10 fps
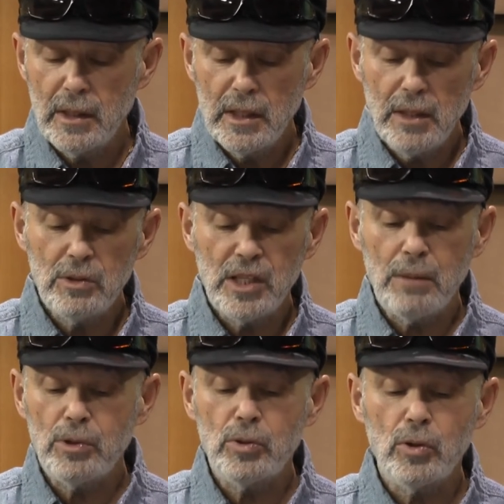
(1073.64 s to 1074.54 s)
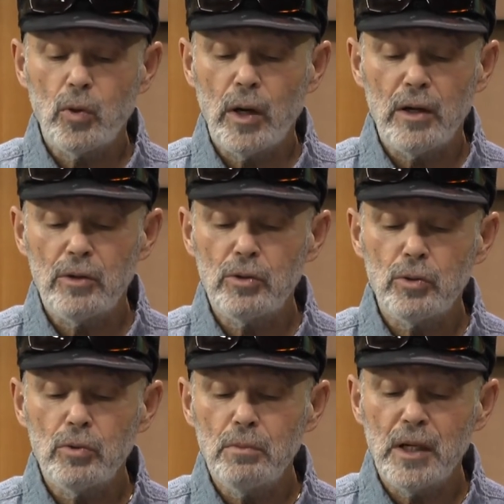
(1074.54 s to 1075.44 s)
he was able to acquire the
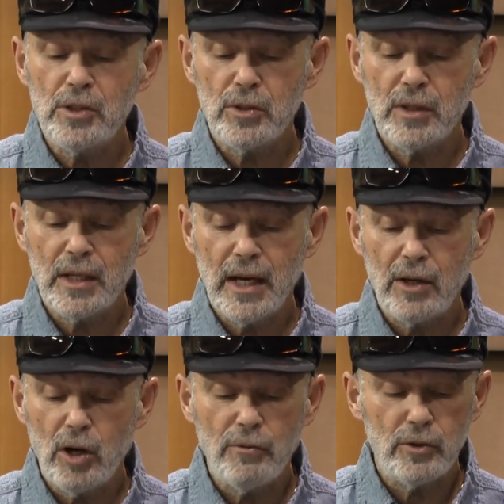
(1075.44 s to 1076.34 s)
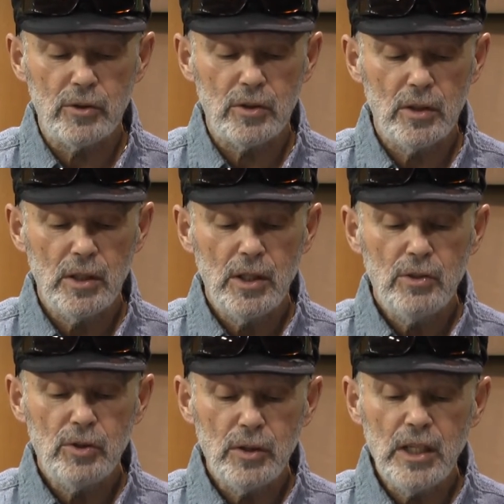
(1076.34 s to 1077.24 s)
true measure that God offers
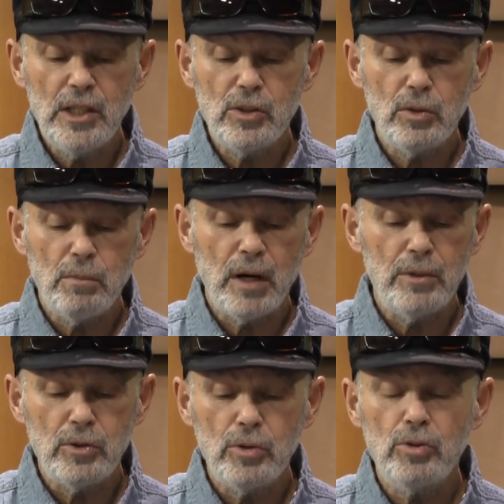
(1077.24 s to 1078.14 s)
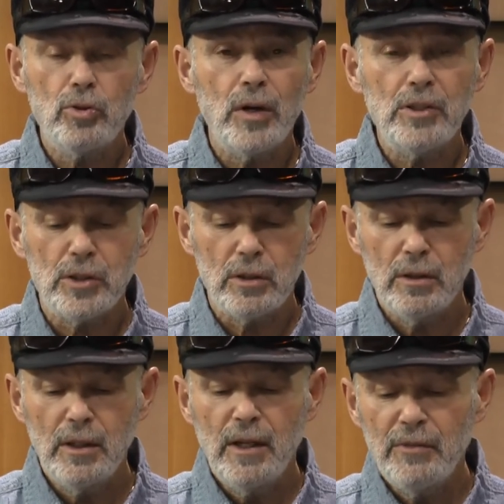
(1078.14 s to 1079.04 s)
to each, the true treasure
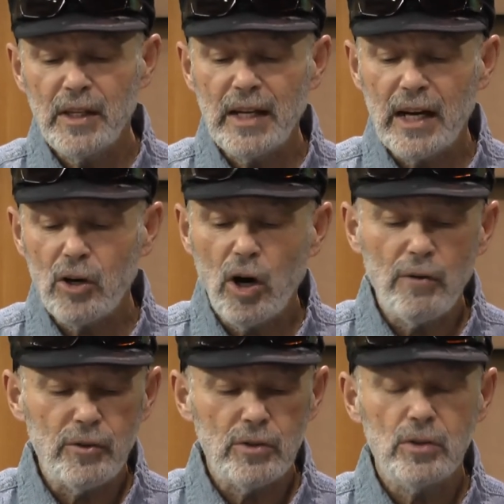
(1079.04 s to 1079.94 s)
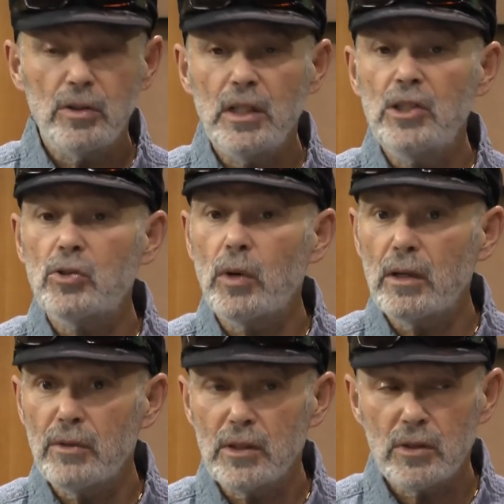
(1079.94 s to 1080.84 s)
that God offers to each one
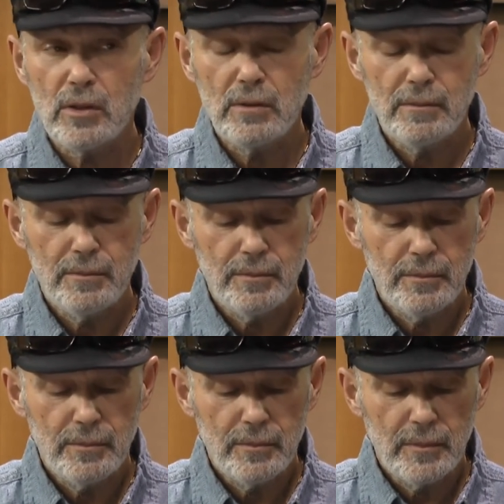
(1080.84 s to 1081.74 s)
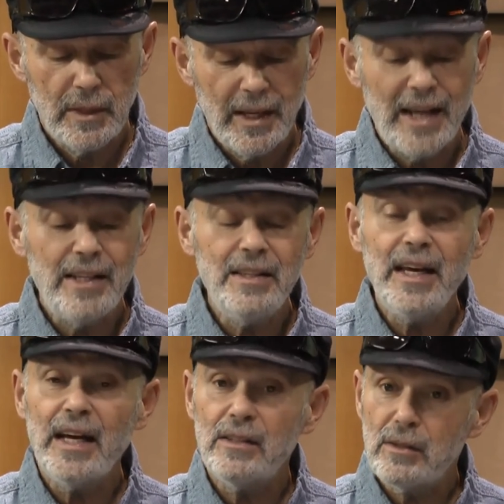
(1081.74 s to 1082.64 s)
of us. And in
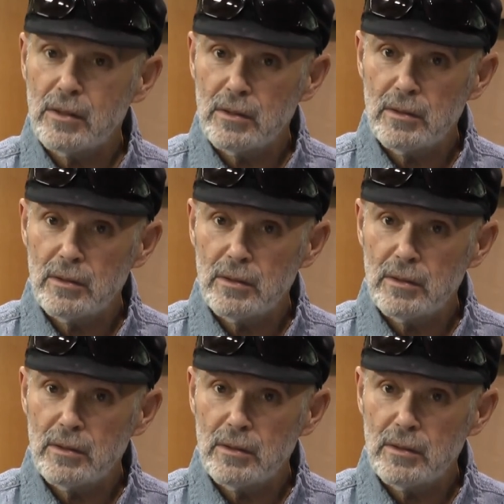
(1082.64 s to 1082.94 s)
the end,